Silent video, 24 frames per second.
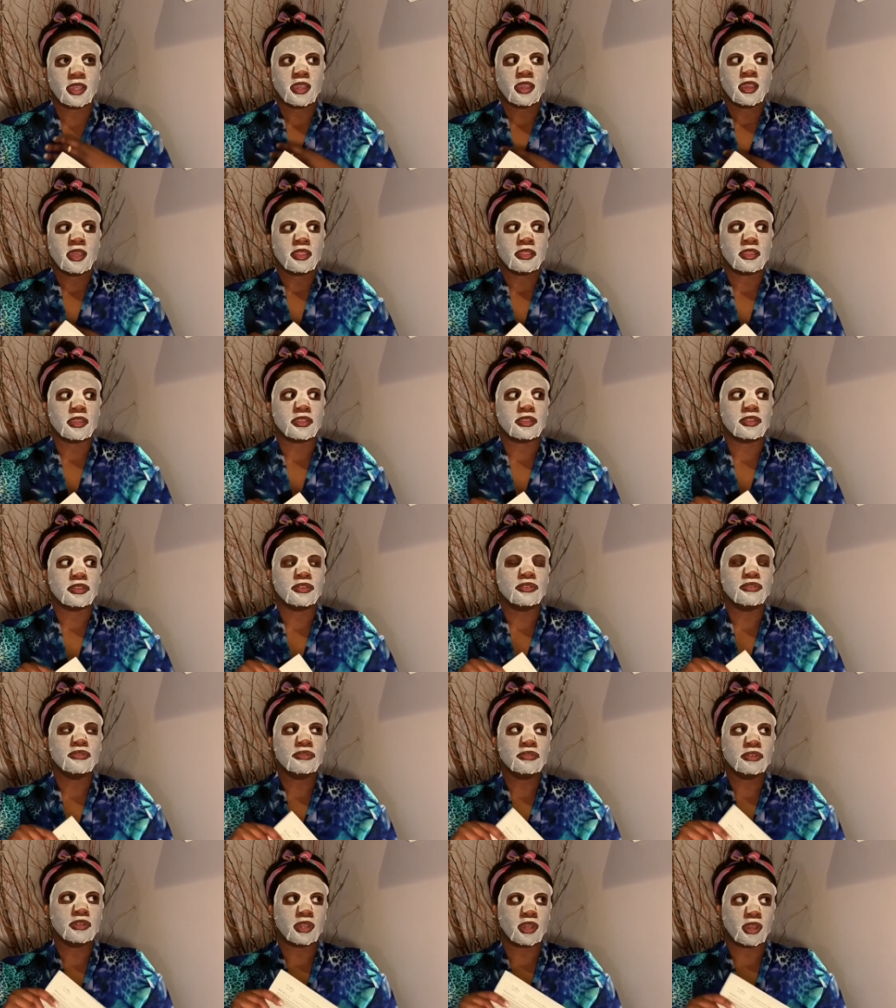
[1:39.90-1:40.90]
then
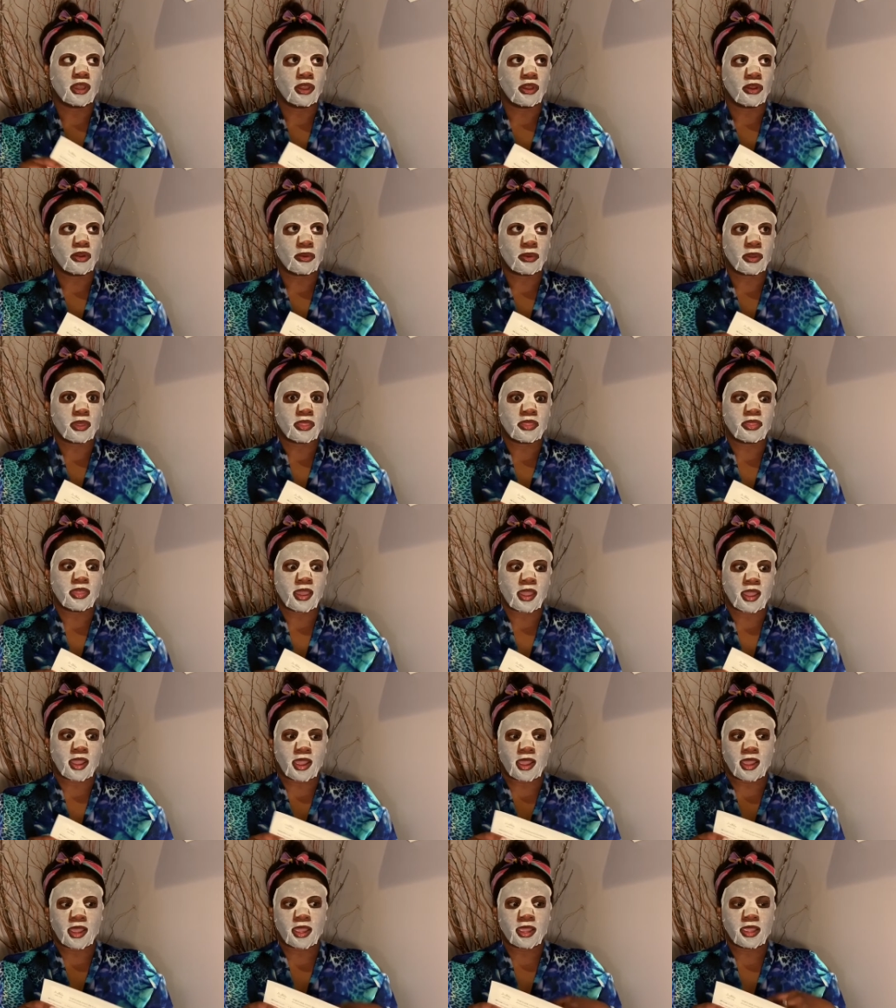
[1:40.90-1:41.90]
you know that
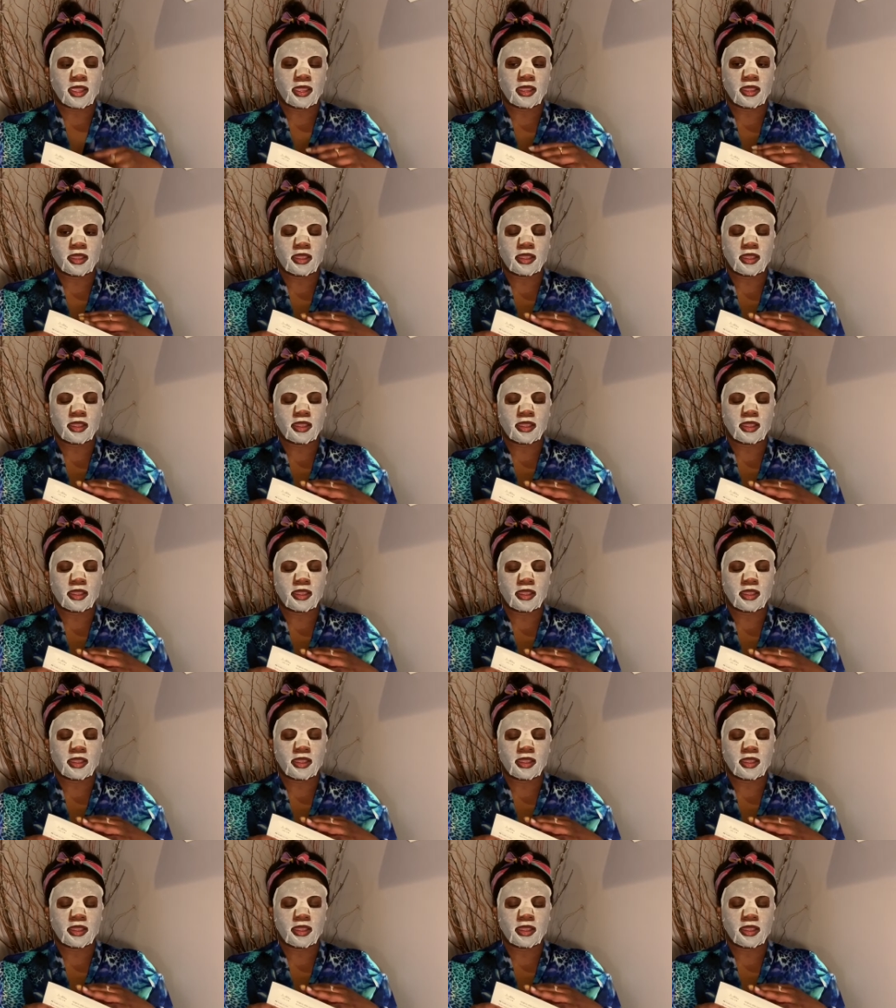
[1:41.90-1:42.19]
I